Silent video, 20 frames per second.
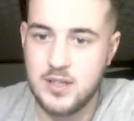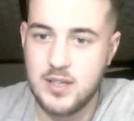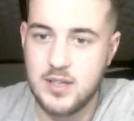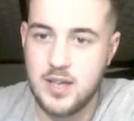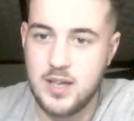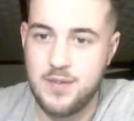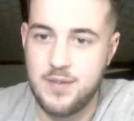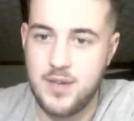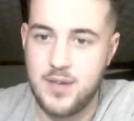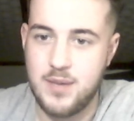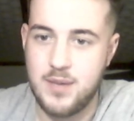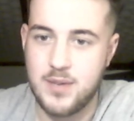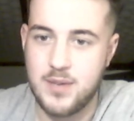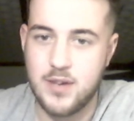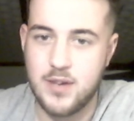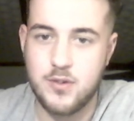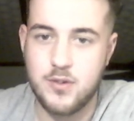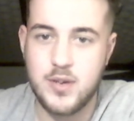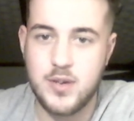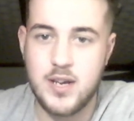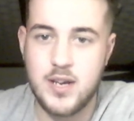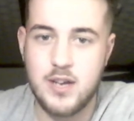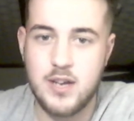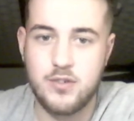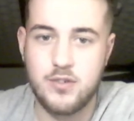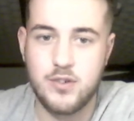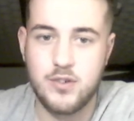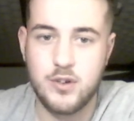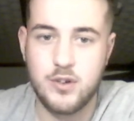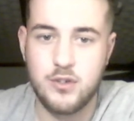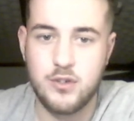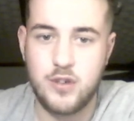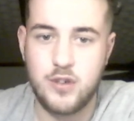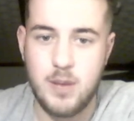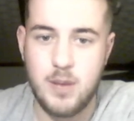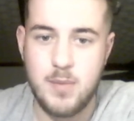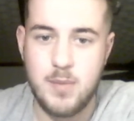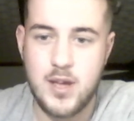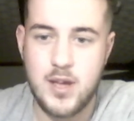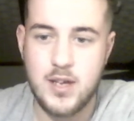And then we go queen h4,
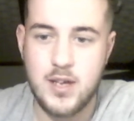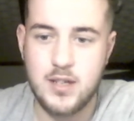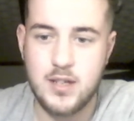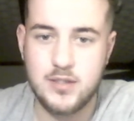checkmate.